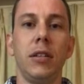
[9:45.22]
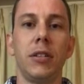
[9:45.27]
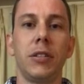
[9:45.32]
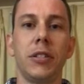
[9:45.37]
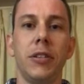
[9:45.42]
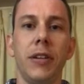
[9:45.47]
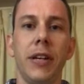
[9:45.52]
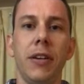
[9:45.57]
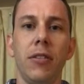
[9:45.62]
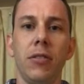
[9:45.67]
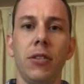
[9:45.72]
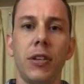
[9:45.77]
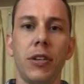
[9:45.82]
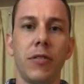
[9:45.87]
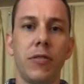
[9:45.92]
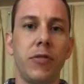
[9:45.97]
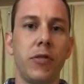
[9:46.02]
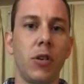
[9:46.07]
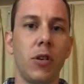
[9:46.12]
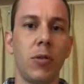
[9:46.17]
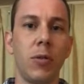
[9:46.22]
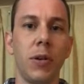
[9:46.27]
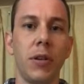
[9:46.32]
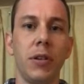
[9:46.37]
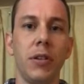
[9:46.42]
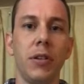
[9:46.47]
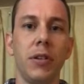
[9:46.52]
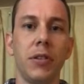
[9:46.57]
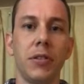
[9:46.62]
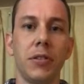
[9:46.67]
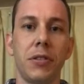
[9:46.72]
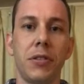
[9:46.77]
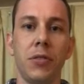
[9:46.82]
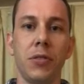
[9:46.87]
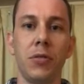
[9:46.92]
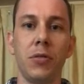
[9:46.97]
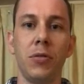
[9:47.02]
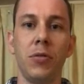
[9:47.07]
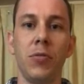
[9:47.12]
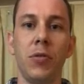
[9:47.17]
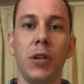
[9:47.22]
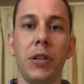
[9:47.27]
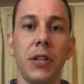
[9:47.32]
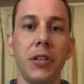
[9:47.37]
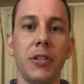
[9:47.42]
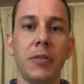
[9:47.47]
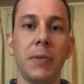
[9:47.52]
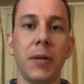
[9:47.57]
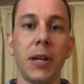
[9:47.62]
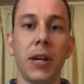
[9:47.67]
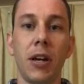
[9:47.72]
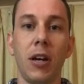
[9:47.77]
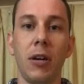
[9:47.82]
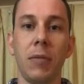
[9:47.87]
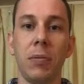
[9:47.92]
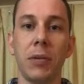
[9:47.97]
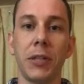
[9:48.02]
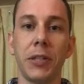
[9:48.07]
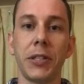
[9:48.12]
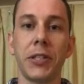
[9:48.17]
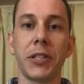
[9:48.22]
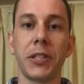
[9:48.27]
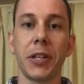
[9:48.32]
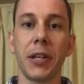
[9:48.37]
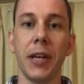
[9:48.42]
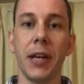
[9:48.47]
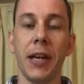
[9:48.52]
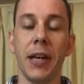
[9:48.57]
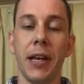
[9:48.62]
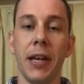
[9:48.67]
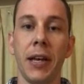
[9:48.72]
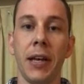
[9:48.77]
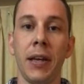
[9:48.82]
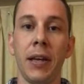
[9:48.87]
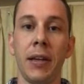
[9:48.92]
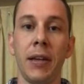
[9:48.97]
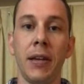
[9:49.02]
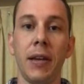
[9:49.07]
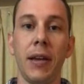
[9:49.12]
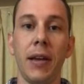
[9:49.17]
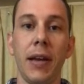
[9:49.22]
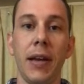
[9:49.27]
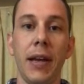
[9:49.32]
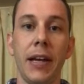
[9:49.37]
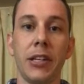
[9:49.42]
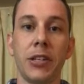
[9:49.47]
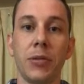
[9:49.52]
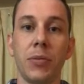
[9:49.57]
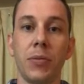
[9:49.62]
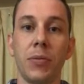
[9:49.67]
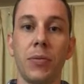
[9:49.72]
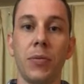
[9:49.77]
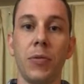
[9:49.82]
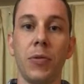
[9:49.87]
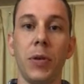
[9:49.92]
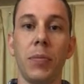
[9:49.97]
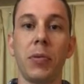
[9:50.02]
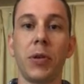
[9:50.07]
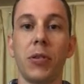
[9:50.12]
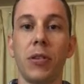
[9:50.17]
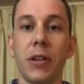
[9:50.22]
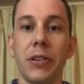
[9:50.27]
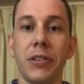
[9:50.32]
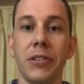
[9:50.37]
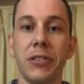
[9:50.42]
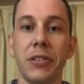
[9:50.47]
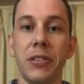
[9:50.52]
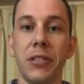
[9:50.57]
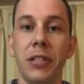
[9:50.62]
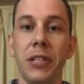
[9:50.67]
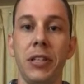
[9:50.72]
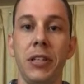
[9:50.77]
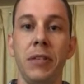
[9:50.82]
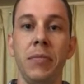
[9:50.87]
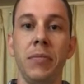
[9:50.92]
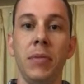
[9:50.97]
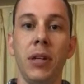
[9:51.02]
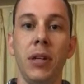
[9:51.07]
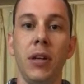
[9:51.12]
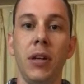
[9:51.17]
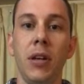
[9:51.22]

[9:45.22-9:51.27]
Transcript: So now looking forward to what needs to be accomplished, and as we progress as a team,